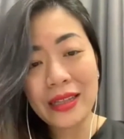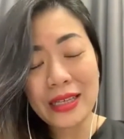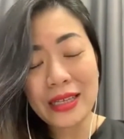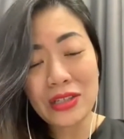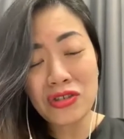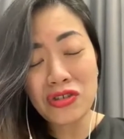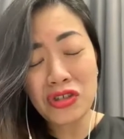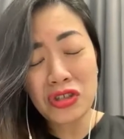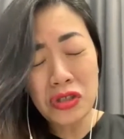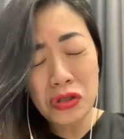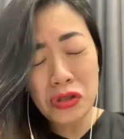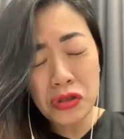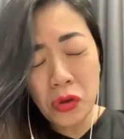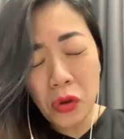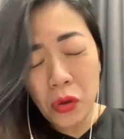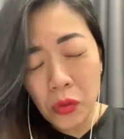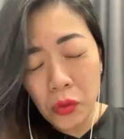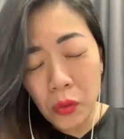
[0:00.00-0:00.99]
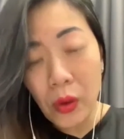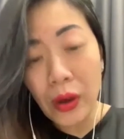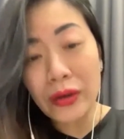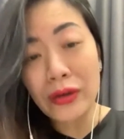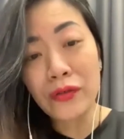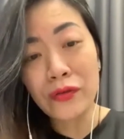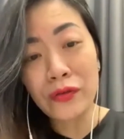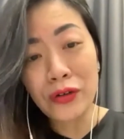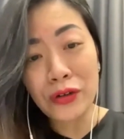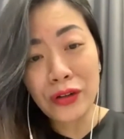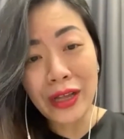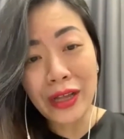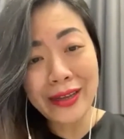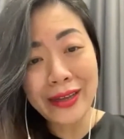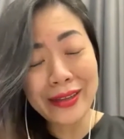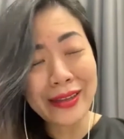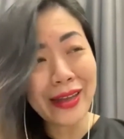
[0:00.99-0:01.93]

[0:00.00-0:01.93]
And that's just so wonderful.